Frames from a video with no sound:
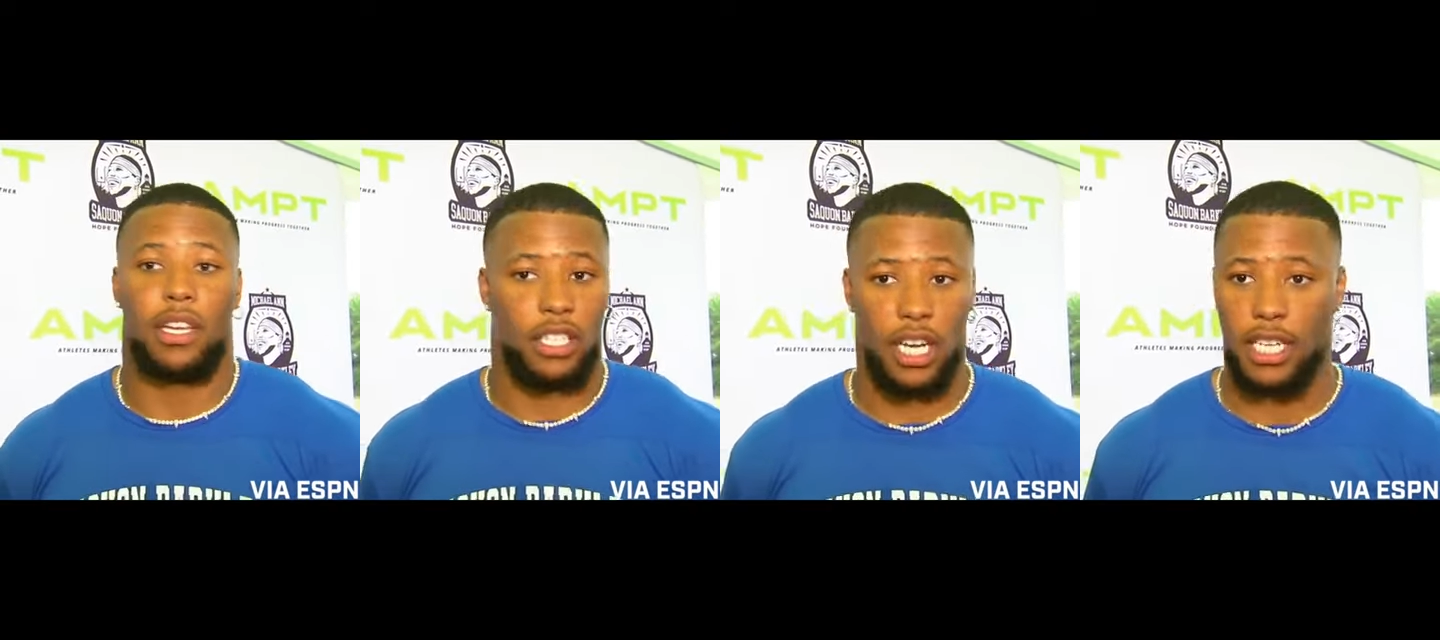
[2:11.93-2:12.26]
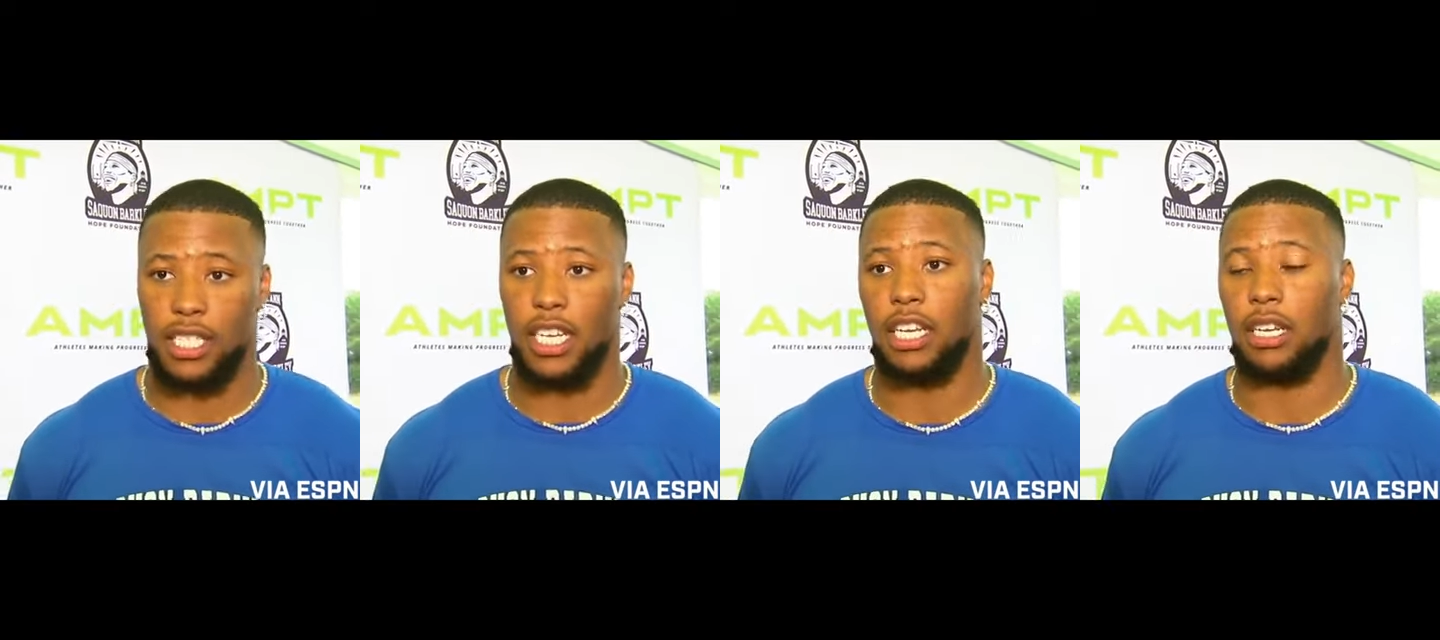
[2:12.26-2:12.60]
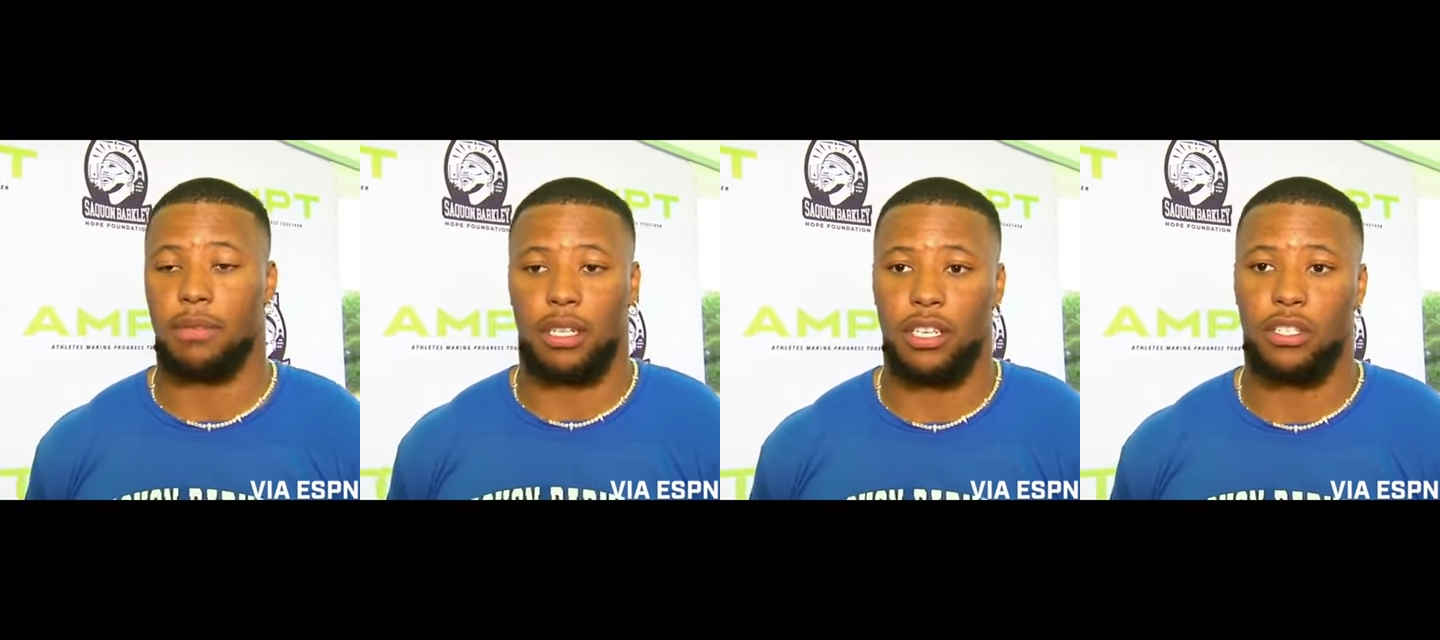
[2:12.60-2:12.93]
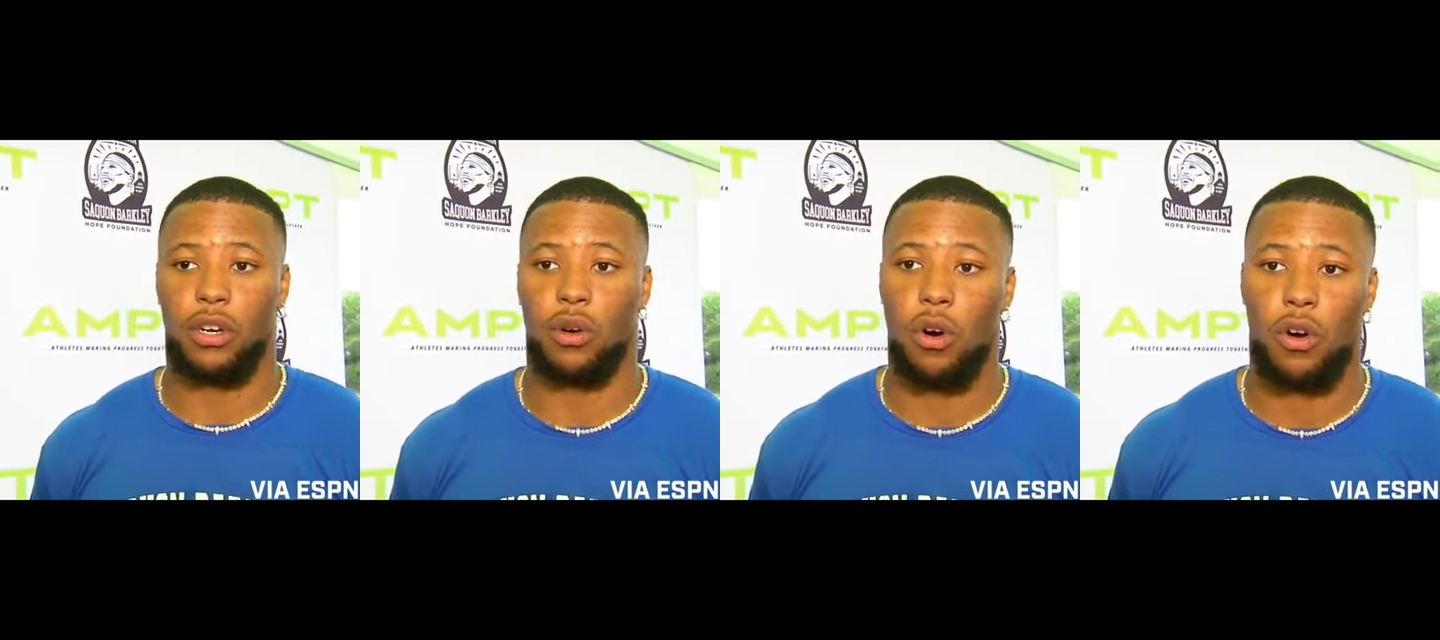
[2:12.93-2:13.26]
Josh Jacobs, the list
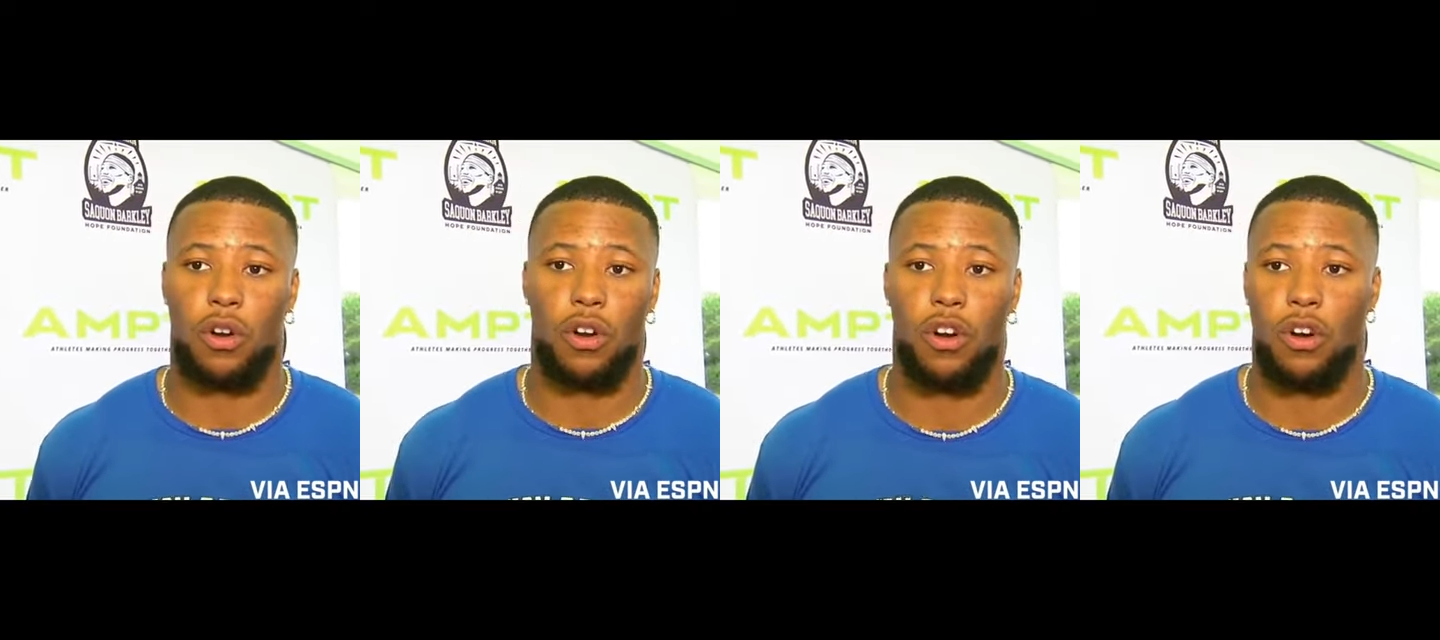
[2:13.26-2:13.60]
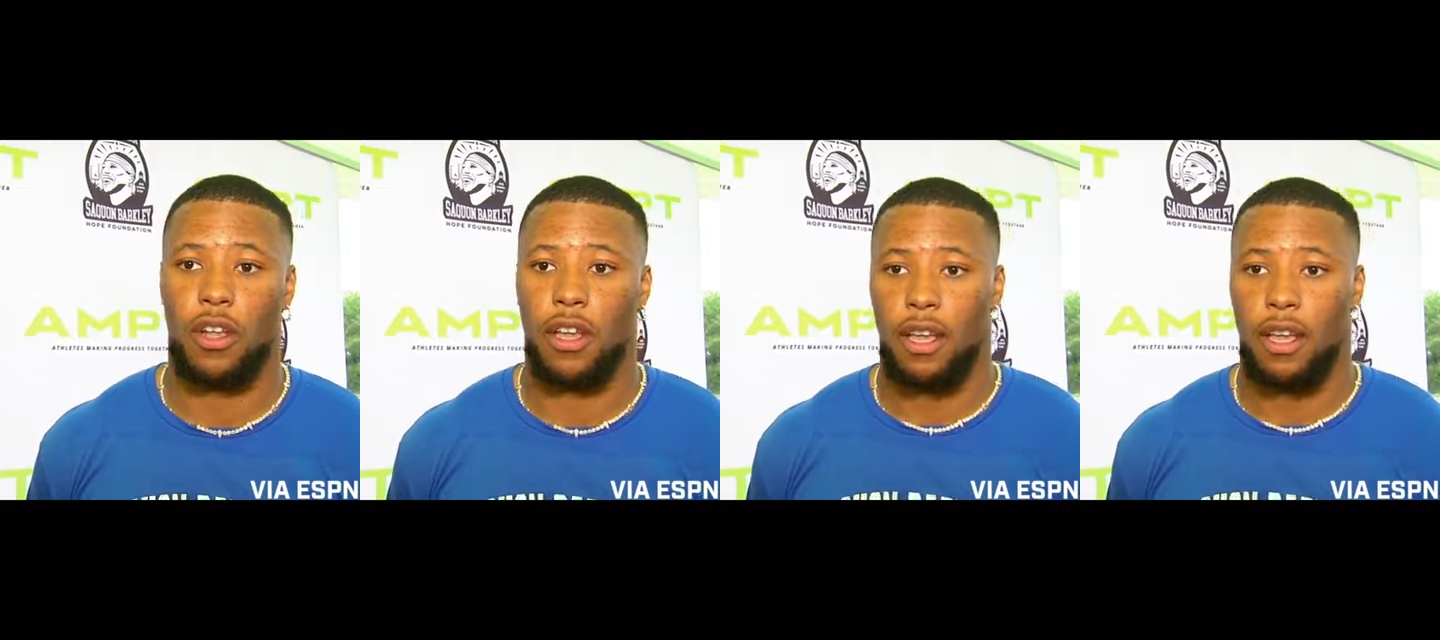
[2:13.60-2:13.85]
goes on and on.